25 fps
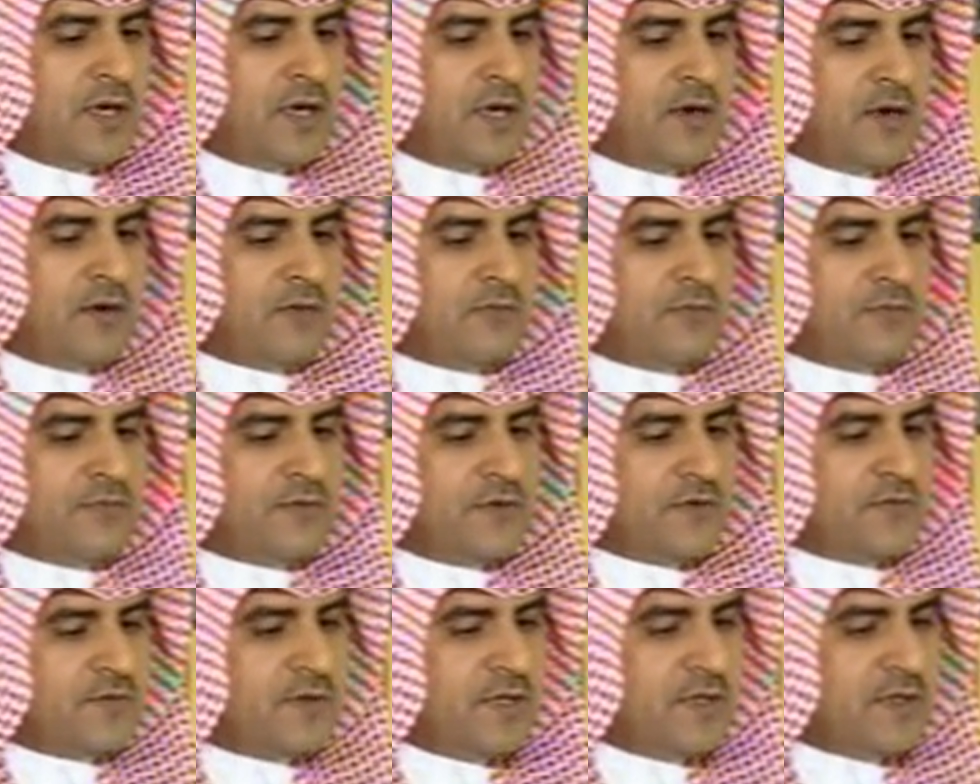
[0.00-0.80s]
of
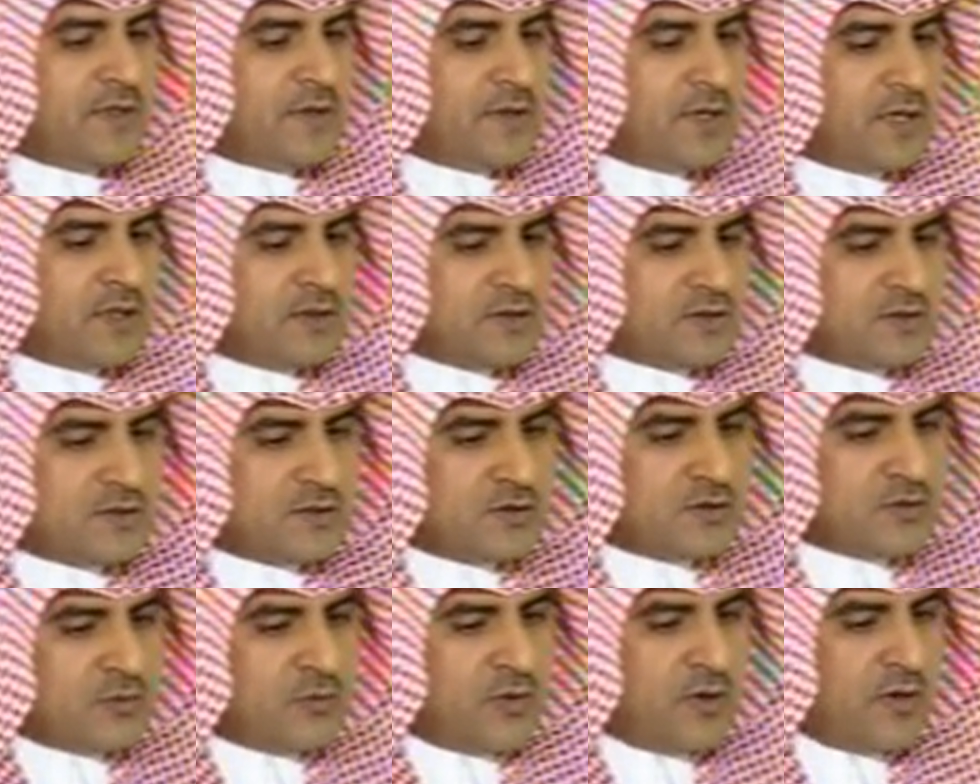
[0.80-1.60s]
15,000
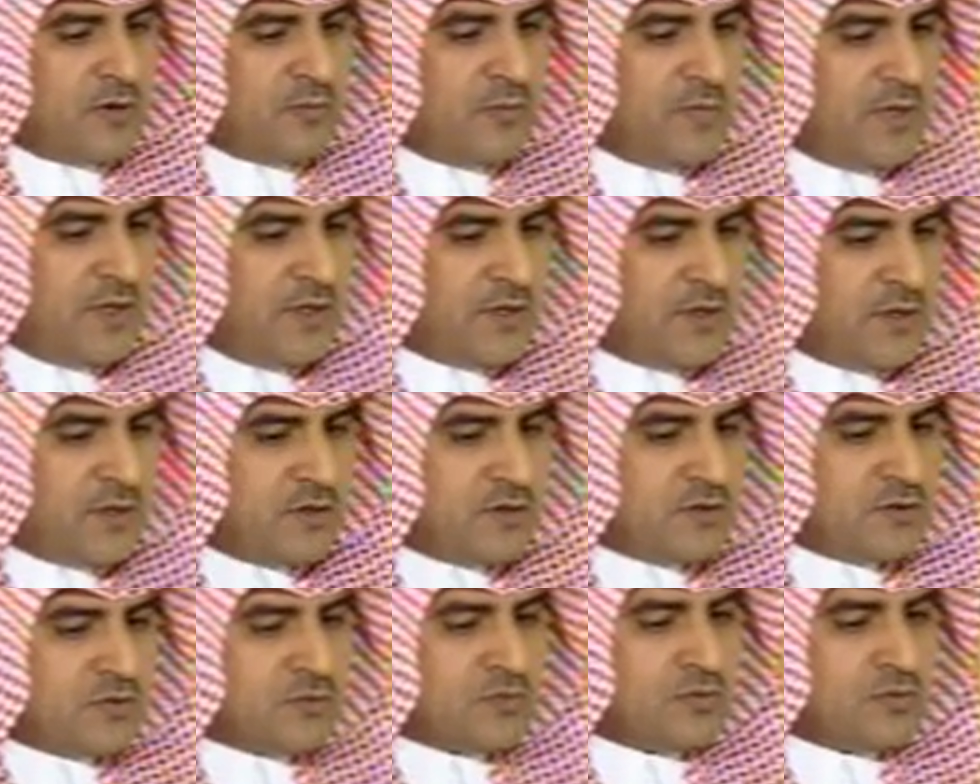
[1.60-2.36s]
square meters,